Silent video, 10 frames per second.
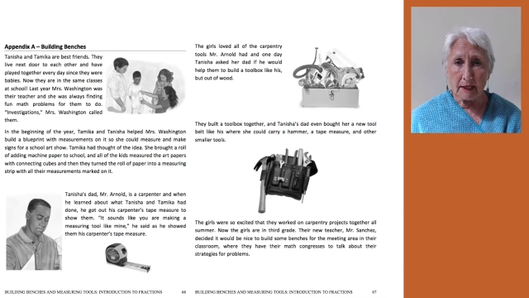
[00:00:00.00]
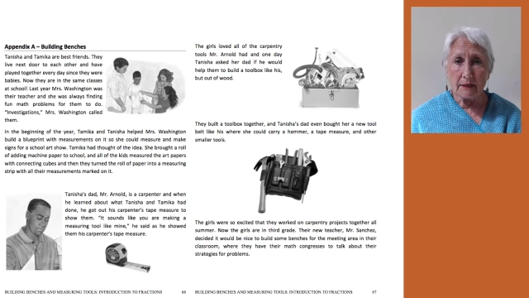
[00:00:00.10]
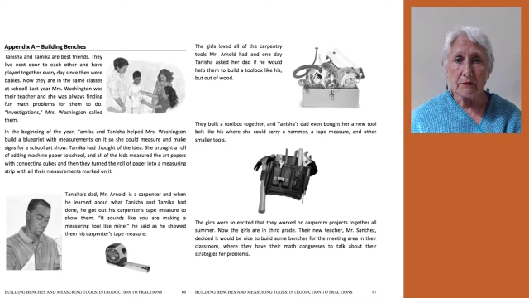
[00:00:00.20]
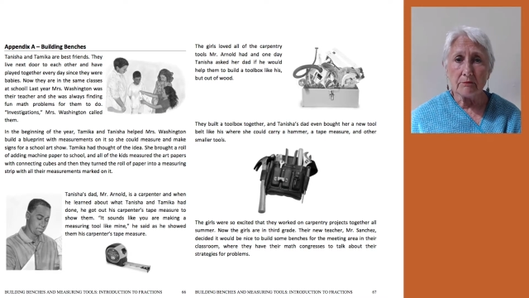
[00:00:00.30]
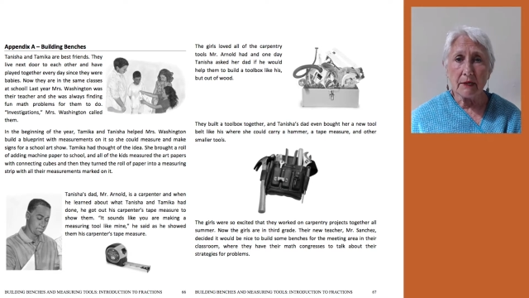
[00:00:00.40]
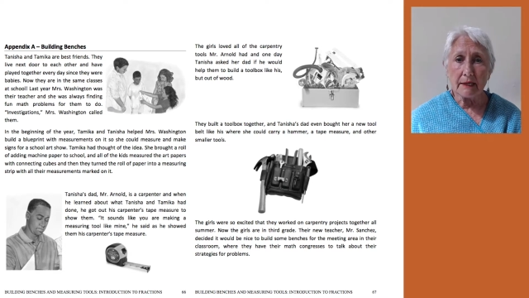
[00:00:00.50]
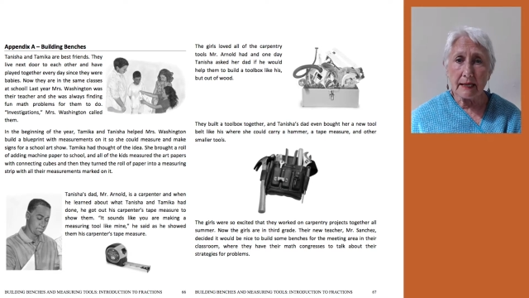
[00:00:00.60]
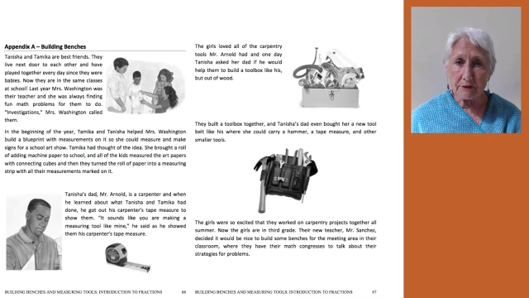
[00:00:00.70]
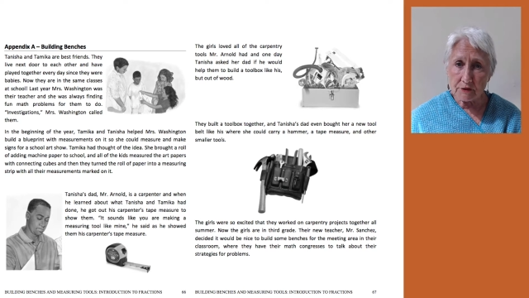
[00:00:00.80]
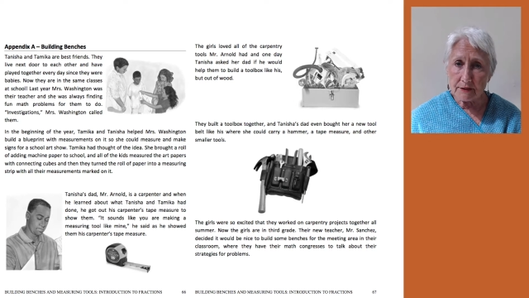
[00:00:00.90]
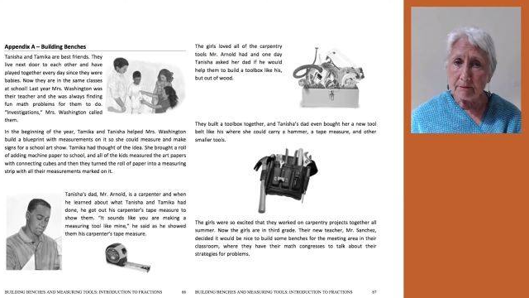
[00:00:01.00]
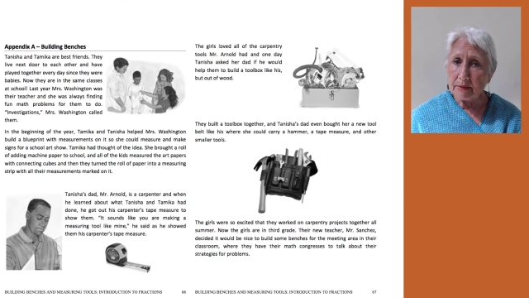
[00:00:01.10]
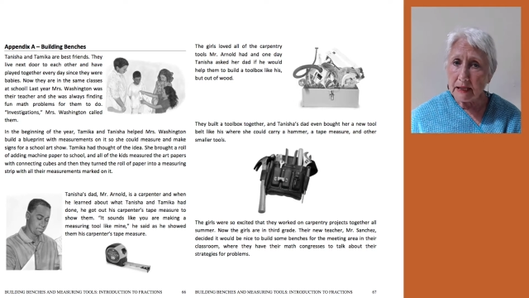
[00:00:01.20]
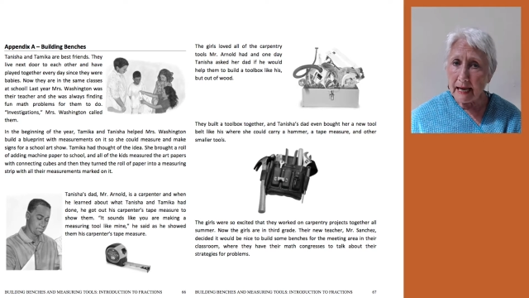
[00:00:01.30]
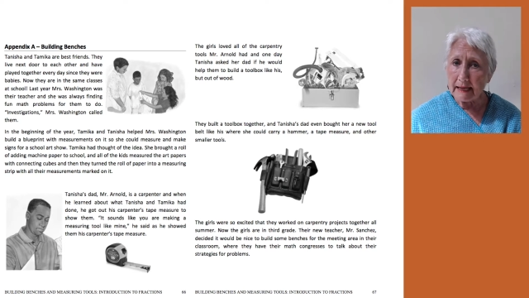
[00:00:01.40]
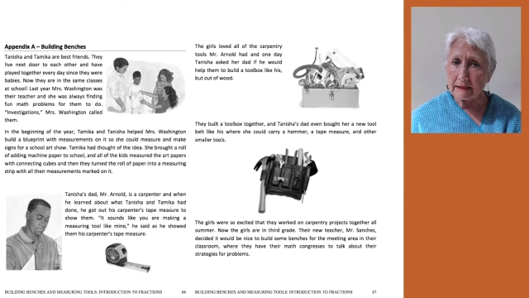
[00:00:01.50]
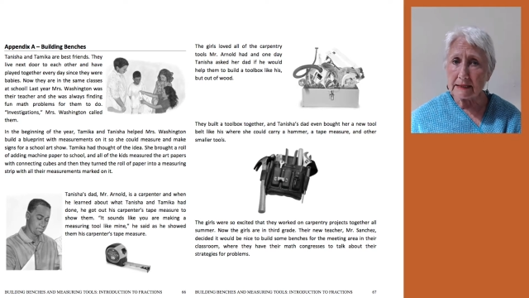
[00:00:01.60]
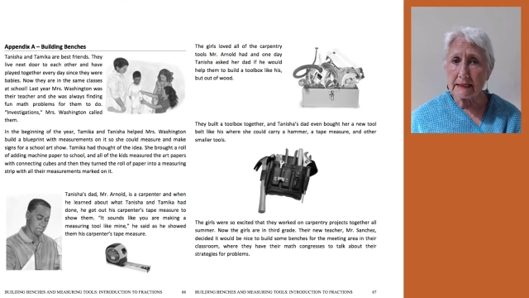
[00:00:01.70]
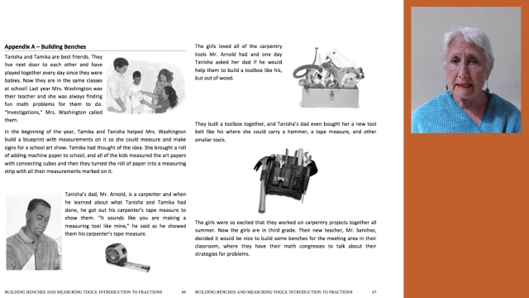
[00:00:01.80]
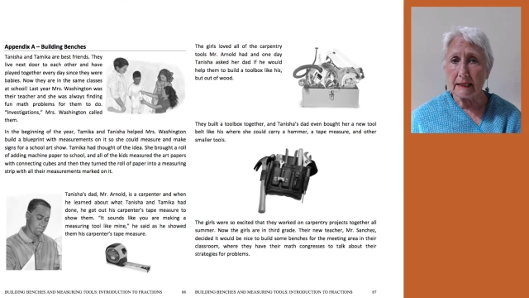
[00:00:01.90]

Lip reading: You get some planks,